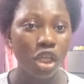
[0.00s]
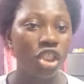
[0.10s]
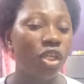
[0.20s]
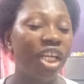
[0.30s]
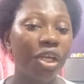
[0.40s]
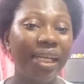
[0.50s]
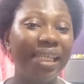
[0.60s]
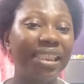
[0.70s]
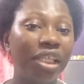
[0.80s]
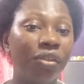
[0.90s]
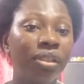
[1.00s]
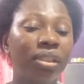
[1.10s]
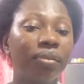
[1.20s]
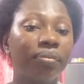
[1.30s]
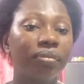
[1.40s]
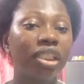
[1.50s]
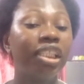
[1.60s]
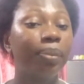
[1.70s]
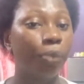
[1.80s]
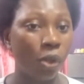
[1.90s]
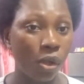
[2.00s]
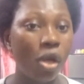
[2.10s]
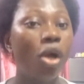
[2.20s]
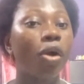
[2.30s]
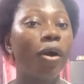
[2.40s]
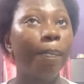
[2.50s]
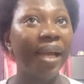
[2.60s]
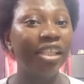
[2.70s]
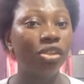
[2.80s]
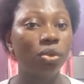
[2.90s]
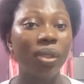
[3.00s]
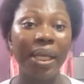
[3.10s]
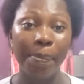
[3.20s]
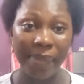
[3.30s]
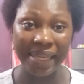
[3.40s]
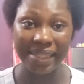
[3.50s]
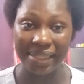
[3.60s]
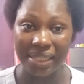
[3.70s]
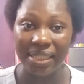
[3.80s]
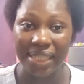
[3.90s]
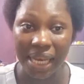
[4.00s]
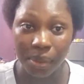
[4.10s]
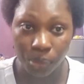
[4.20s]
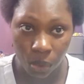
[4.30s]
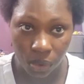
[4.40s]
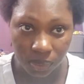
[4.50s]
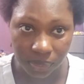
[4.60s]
So 800 sales is poor compared to a best-selling book.